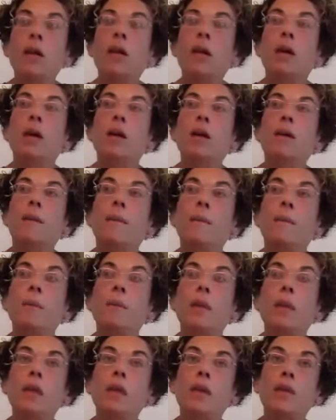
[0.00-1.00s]
Um,
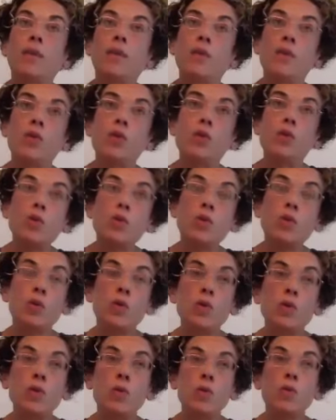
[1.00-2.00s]
and if you choose
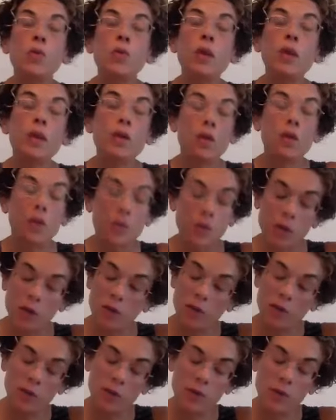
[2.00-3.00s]
to
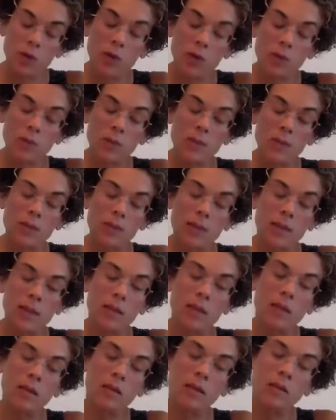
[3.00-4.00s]
renegotiate those terms and
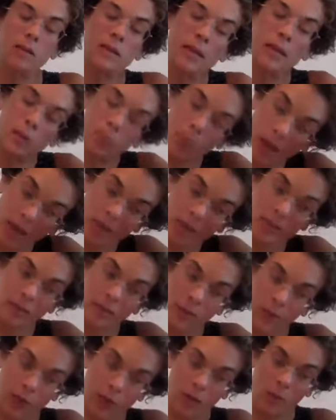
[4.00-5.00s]
saying, instead of
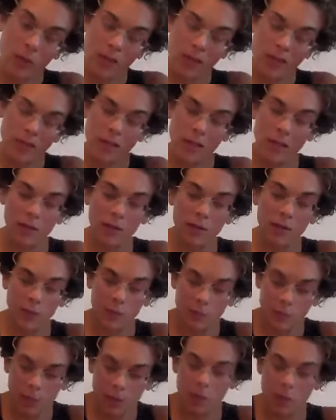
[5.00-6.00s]
pacifying myself,
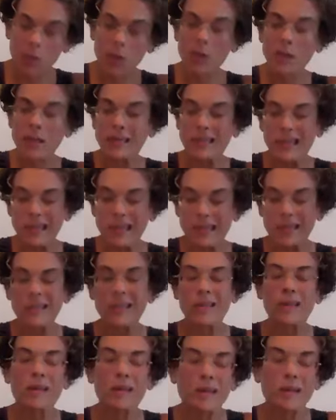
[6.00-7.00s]
I'm, I'm going to take it
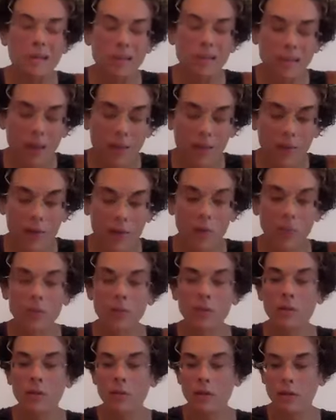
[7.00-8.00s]
to the next level,
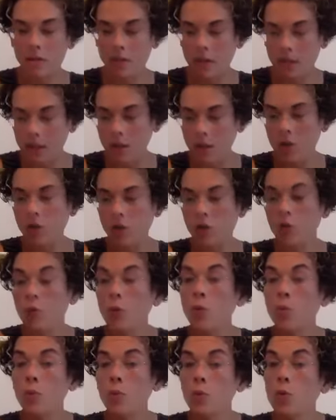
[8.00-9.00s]
then you
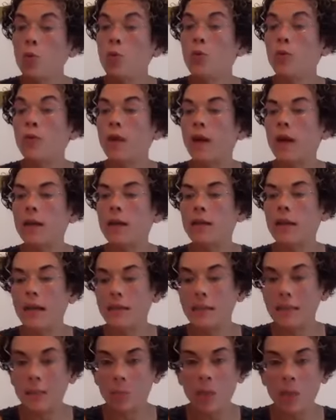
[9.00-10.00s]
will move at
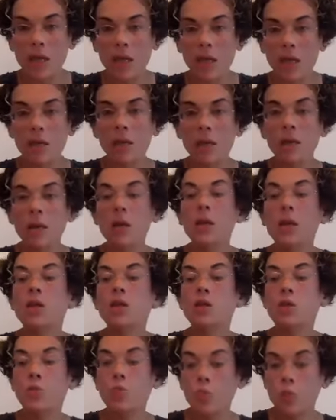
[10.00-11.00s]
that speed
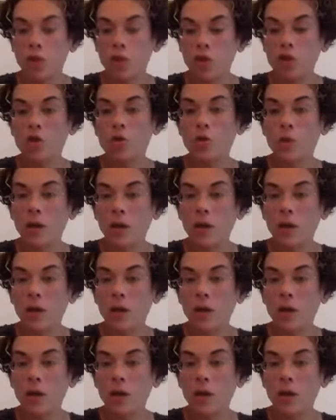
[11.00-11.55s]
to which you